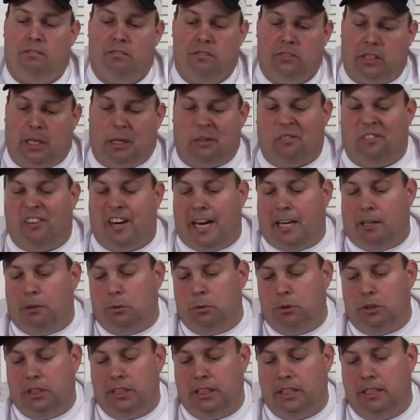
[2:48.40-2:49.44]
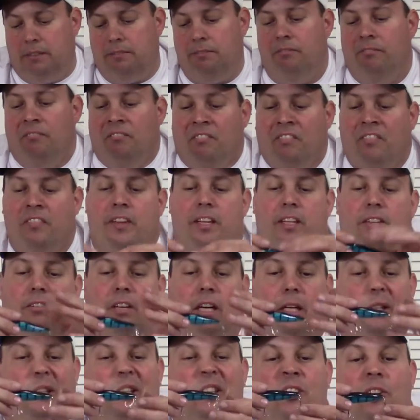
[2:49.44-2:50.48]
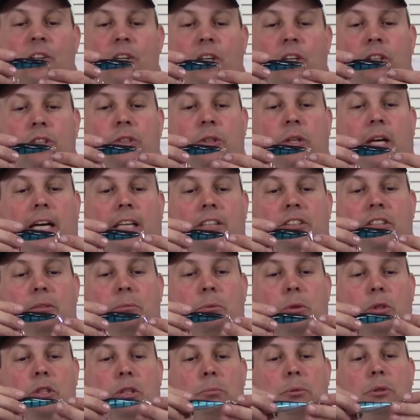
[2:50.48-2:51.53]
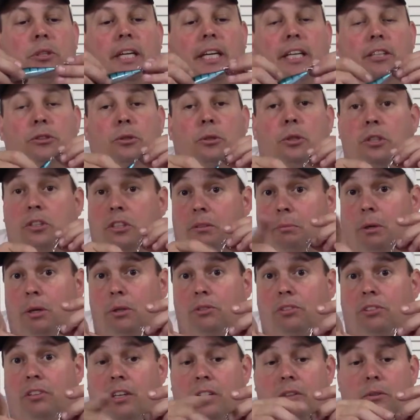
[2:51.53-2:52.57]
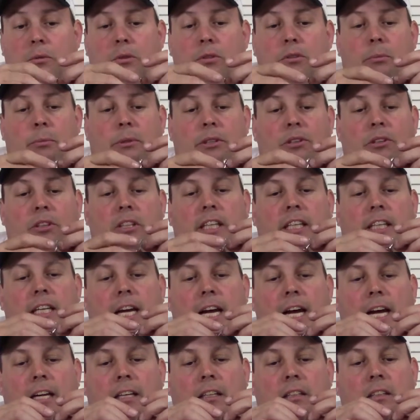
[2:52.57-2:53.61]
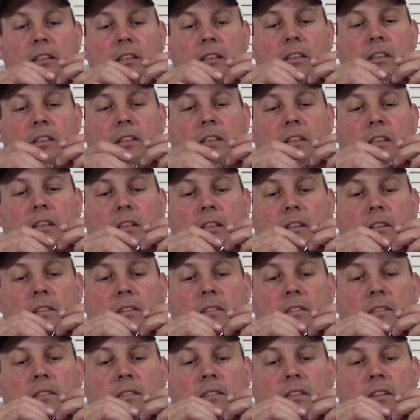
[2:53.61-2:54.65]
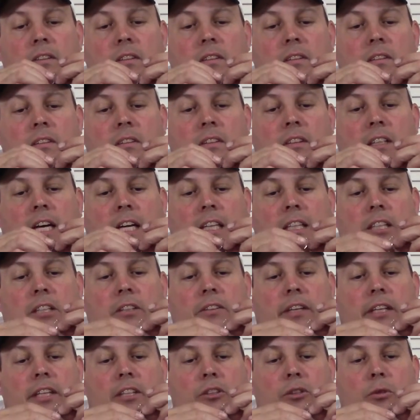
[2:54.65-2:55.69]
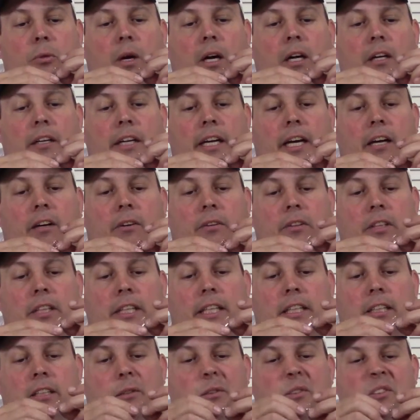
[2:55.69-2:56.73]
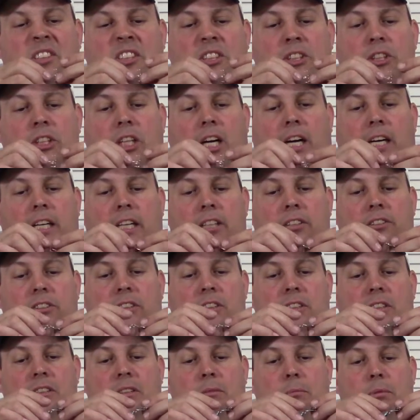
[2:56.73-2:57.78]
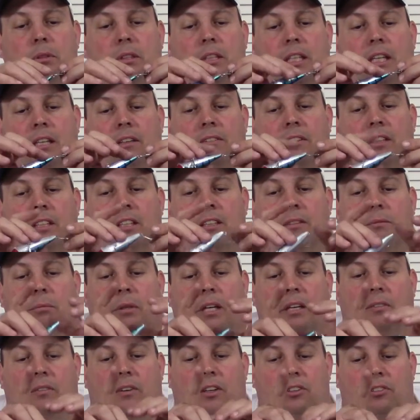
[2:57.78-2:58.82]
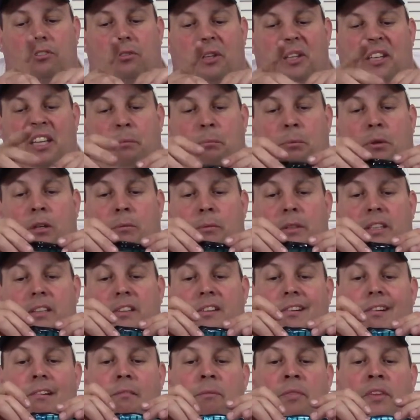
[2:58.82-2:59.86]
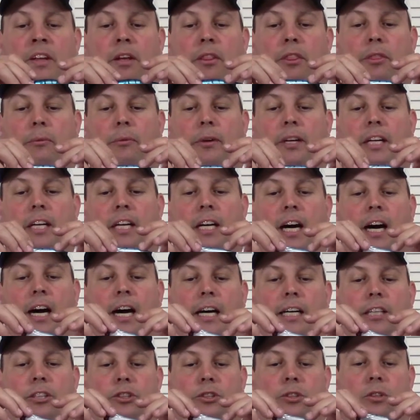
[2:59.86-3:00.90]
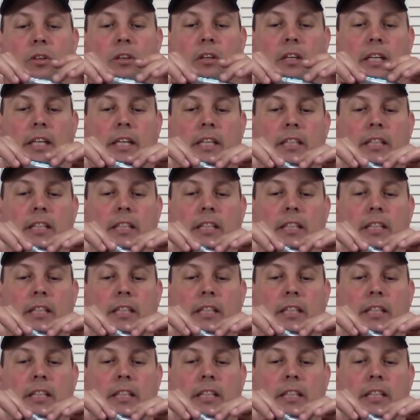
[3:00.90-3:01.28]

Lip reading: It's got rattles in it. It's got two hooks, or actually more substantial hooks than most of the other ones we've been looking at. Not the greatest quality, I don't think. They're really shiny, so I don't know. Probably rust right up on me. 3D eyes on